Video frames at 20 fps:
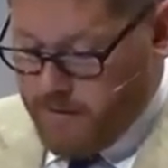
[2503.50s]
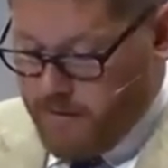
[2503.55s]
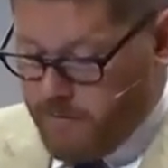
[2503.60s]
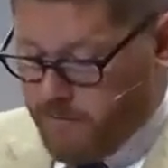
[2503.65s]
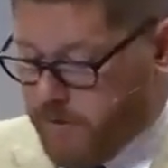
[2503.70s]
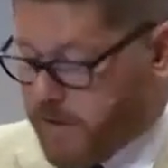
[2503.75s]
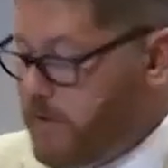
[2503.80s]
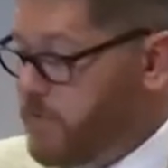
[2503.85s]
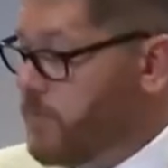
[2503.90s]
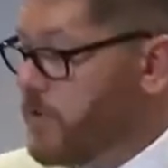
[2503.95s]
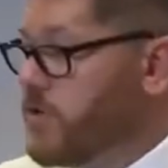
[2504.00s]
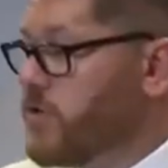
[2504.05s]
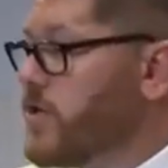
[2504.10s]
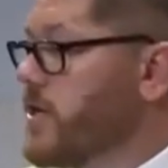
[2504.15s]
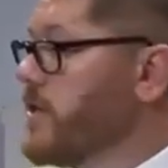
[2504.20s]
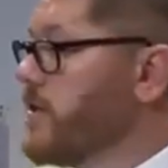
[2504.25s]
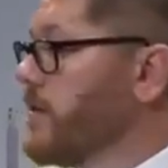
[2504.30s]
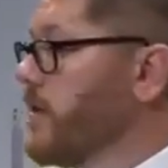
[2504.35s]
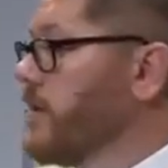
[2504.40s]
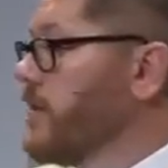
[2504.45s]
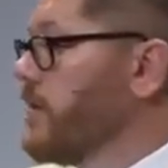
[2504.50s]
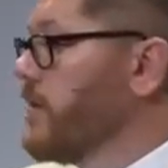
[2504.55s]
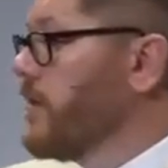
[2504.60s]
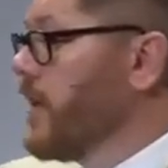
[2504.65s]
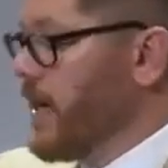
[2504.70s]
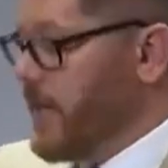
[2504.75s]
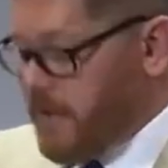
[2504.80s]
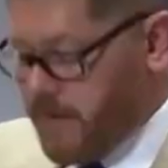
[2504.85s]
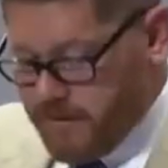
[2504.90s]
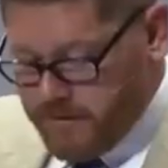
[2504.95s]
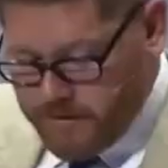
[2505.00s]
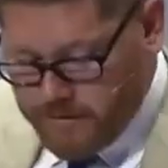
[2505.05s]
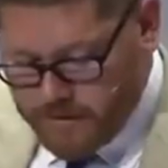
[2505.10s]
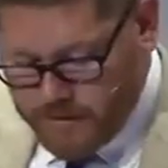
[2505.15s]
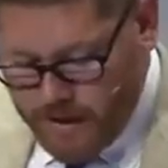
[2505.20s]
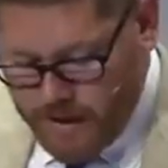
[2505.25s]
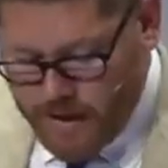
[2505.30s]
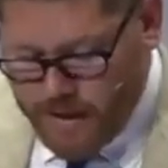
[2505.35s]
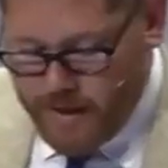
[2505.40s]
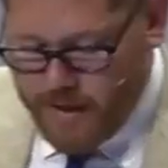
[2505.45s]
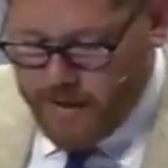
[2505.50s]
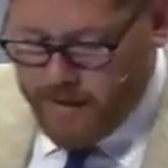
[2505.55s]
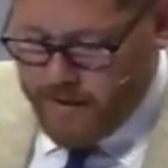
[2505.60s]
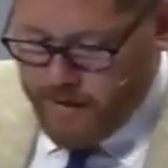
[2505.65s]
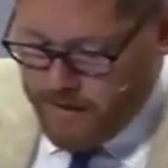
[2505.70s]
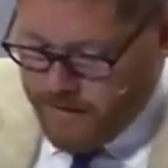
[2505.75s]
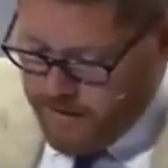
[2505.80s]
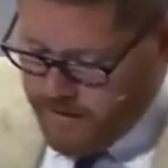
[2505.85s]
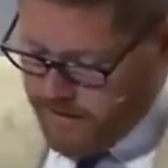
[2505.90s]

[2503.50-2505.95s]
Friends, when Jesus set aside